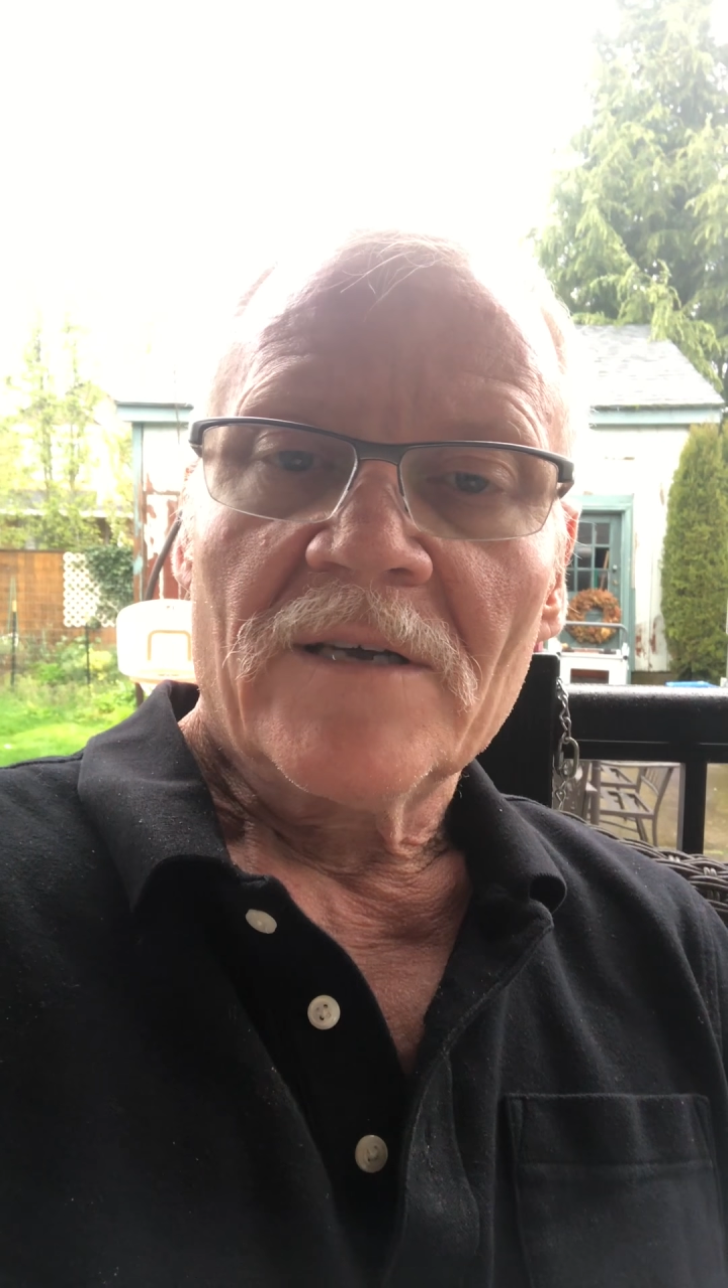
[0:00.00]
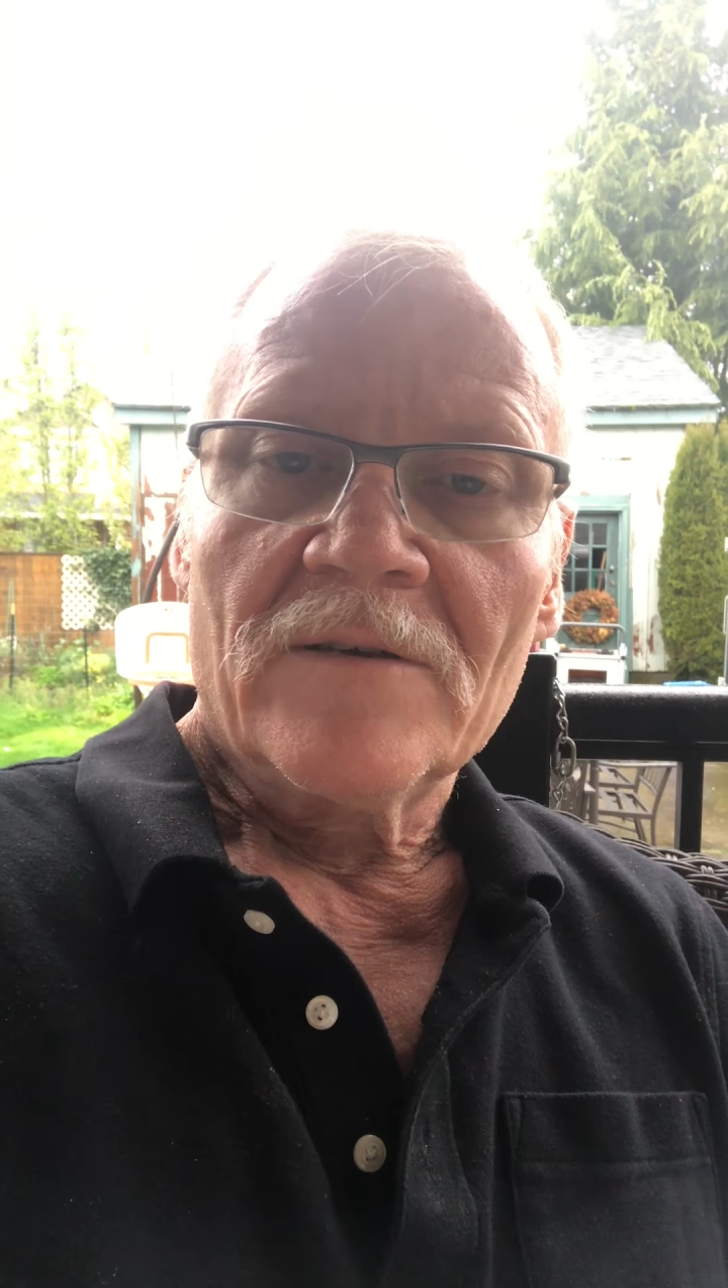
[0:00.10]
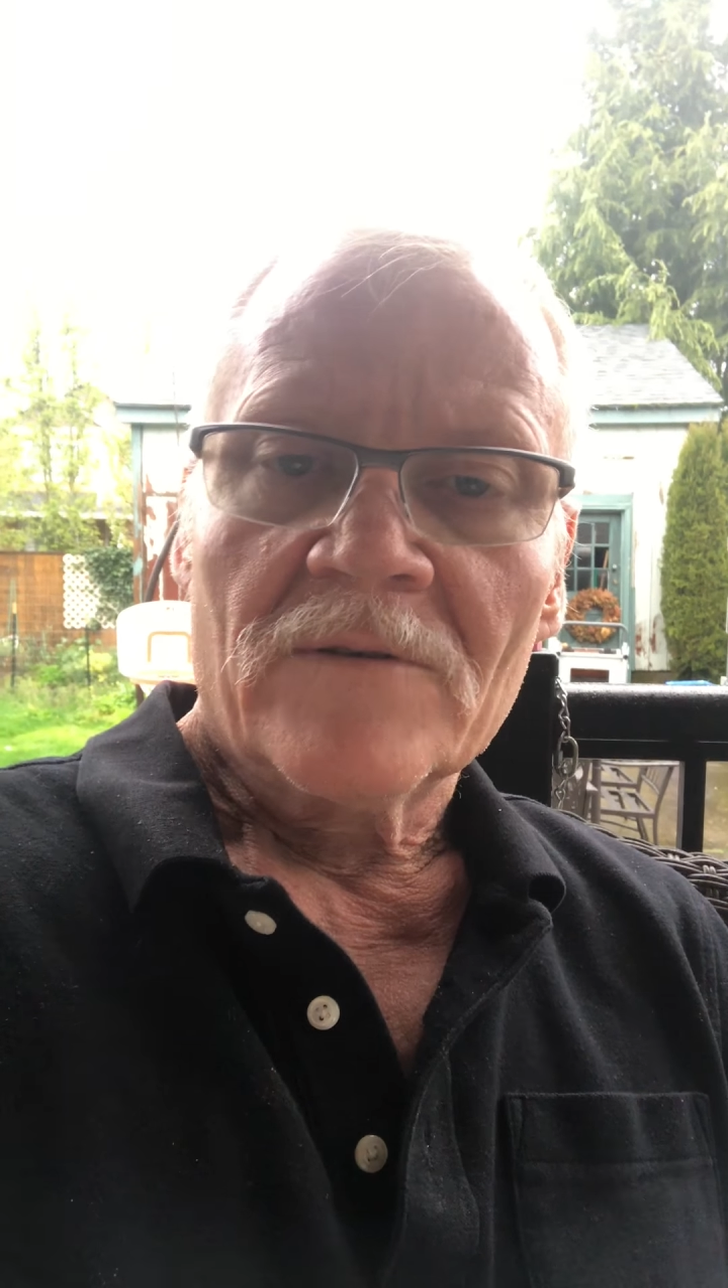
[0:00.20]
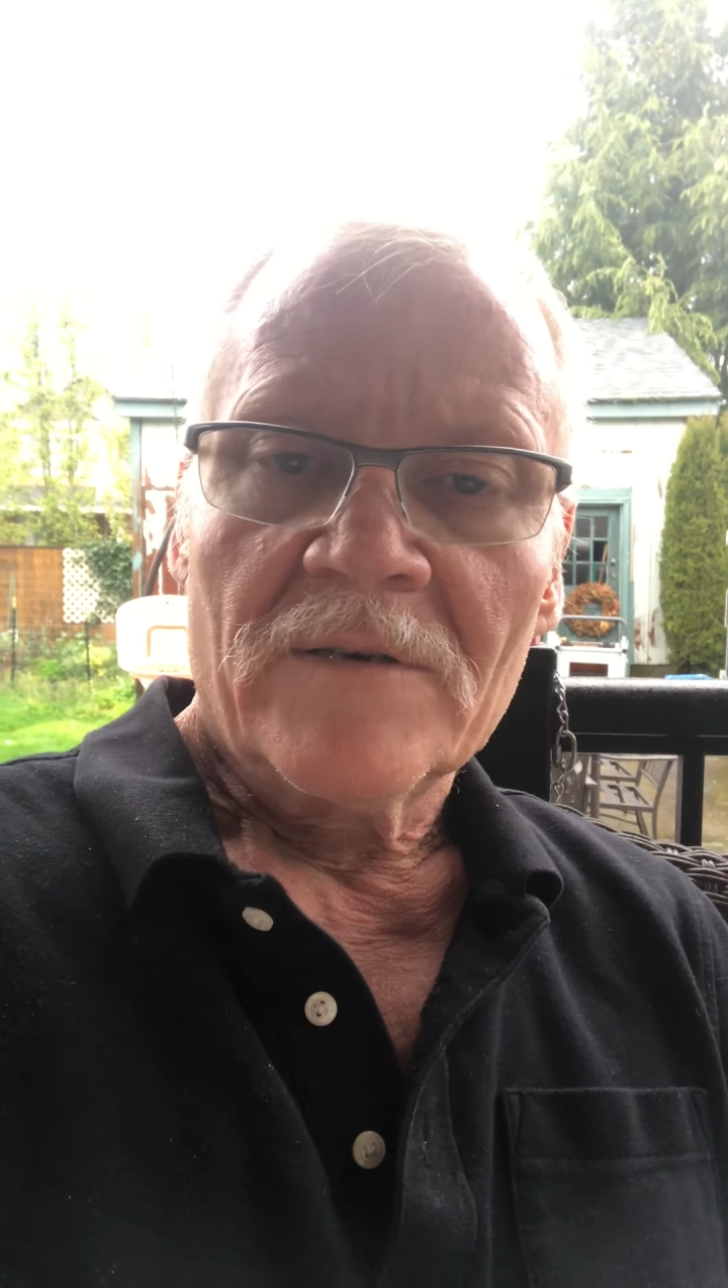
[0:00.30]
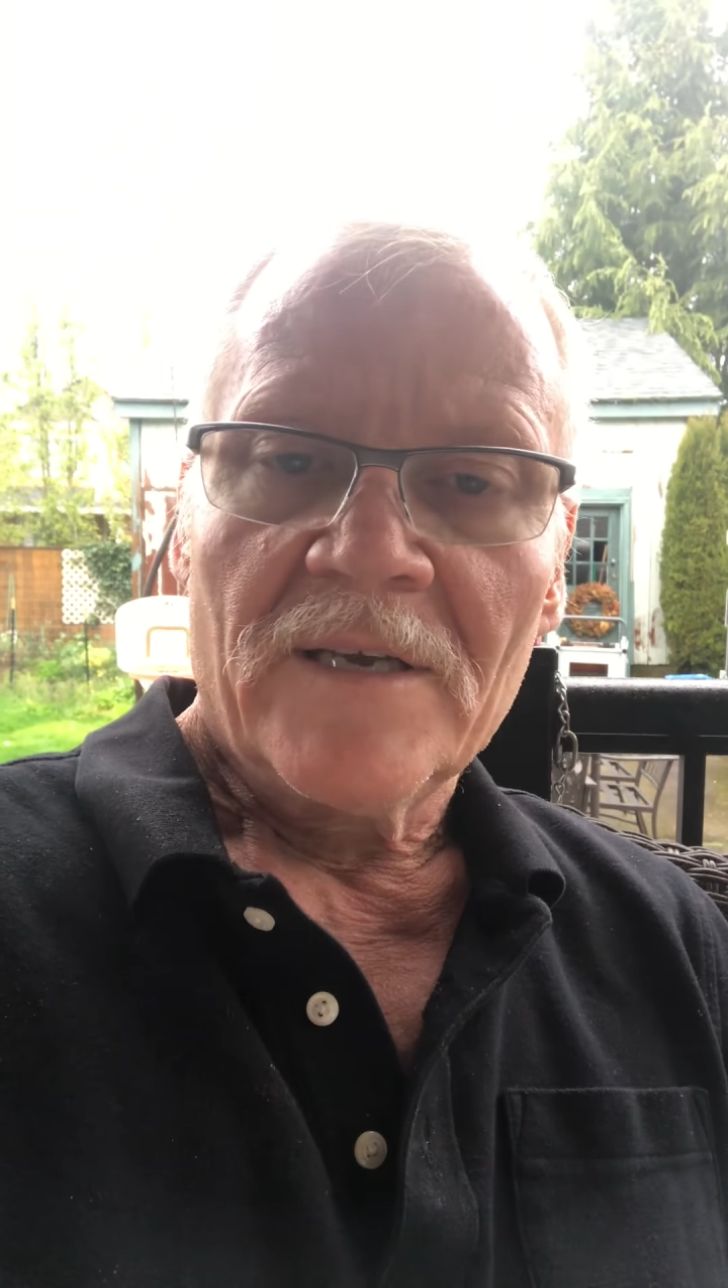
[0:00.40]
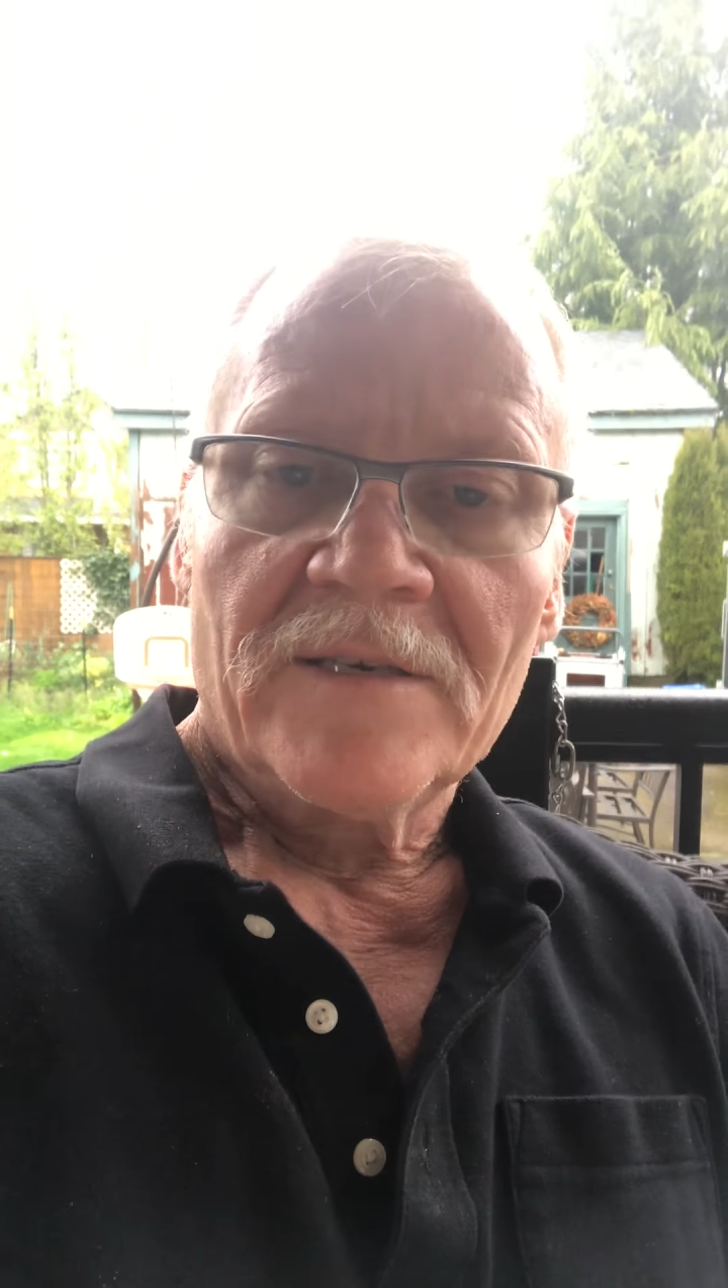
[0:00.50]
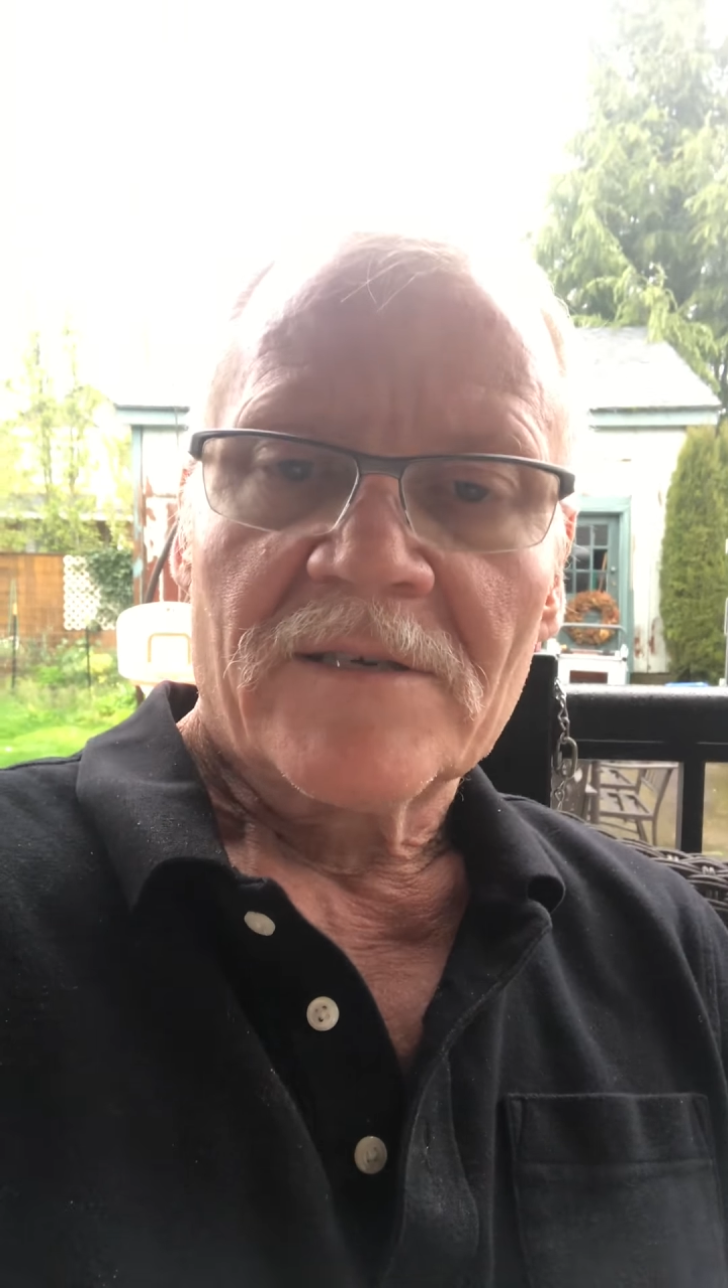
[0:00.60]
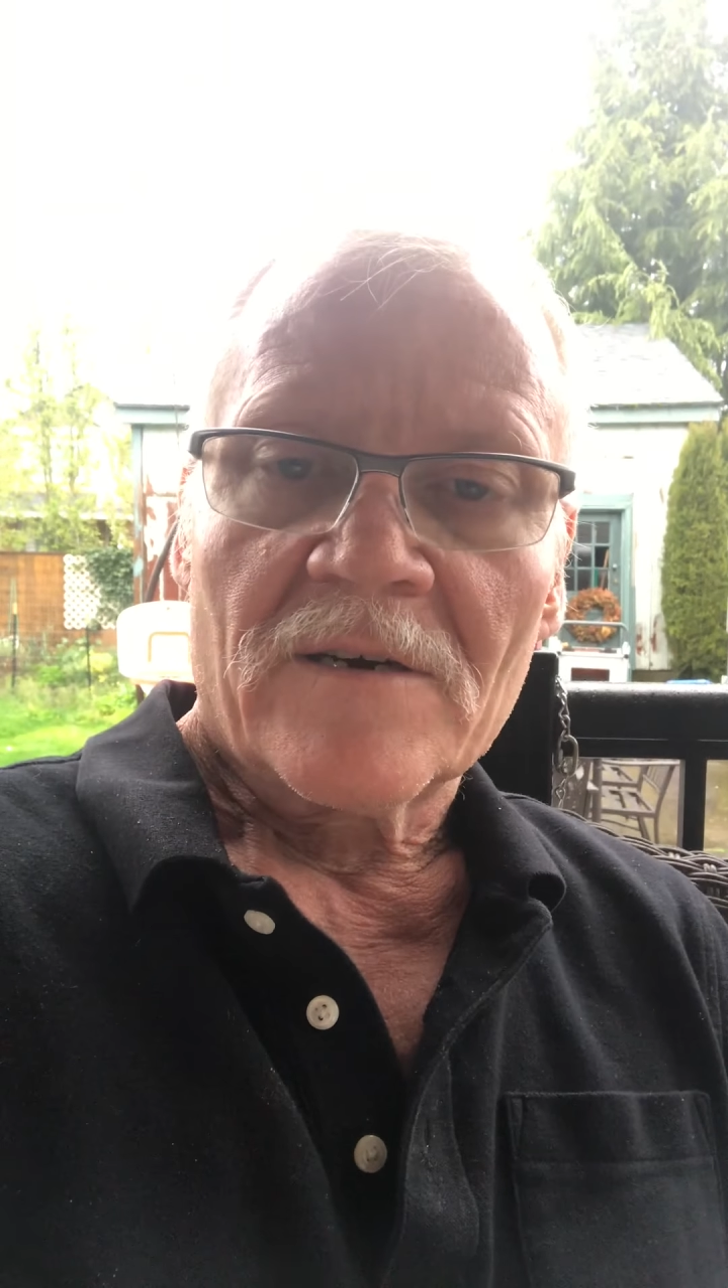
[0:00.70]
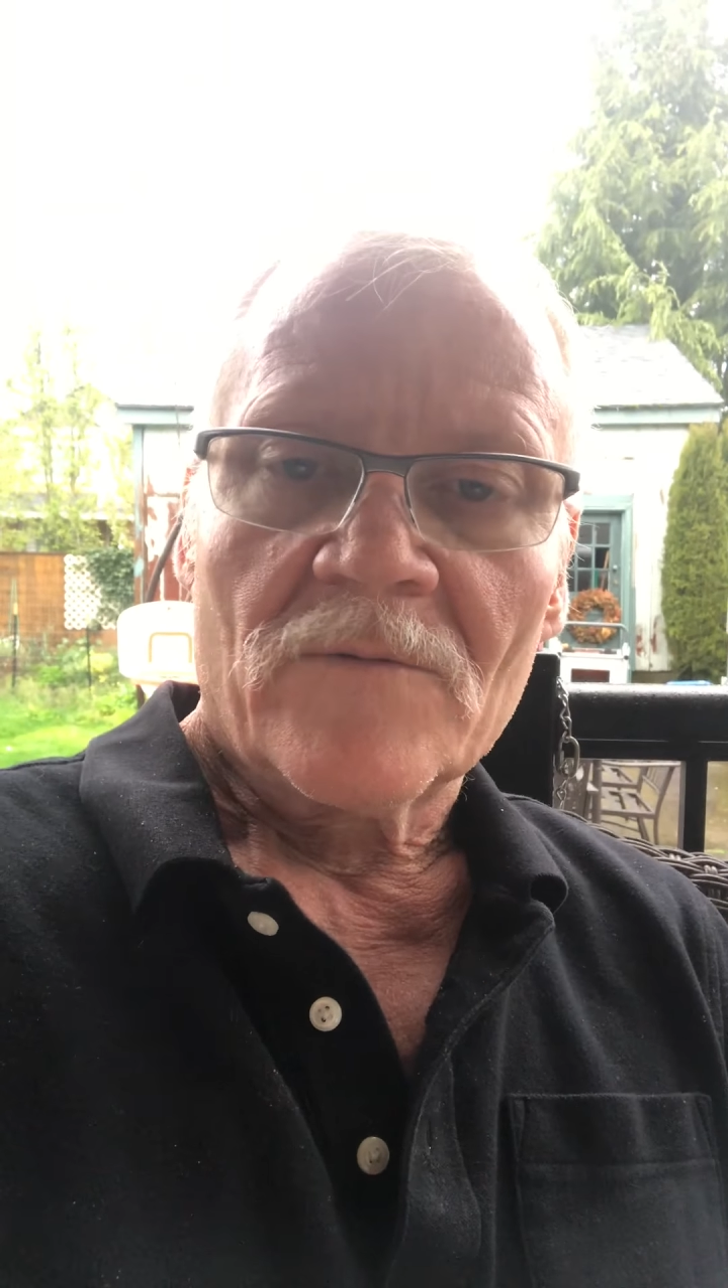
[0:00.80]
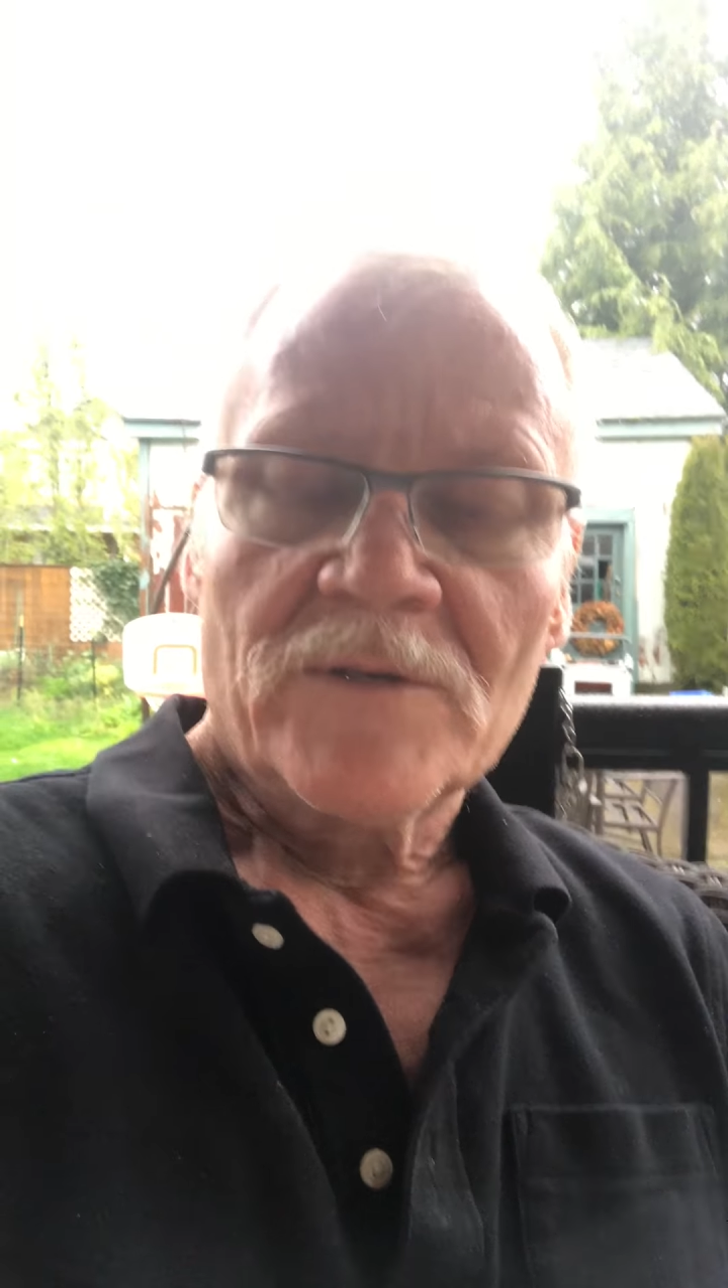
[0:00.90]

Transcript: your needs are,